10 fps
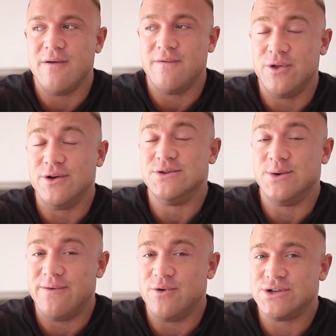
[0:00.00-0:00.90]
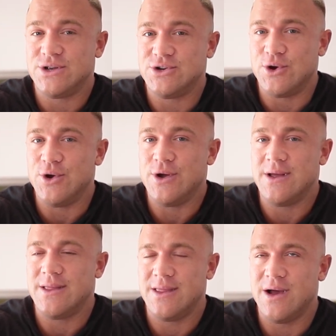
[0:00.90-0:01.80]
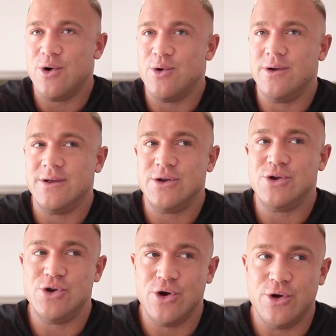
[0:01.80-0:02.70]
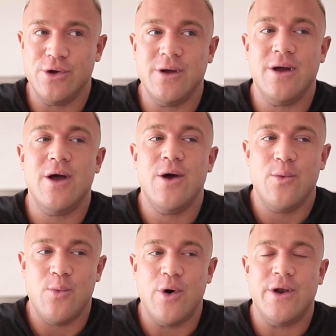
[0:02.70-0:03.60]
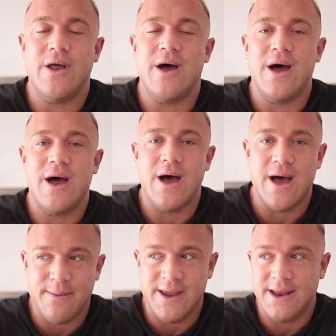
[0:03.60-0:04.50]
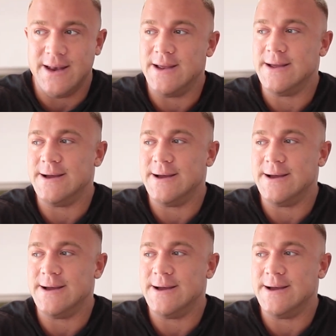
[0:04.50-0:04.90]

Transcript: For those who have watched the show, they'll know what I mean.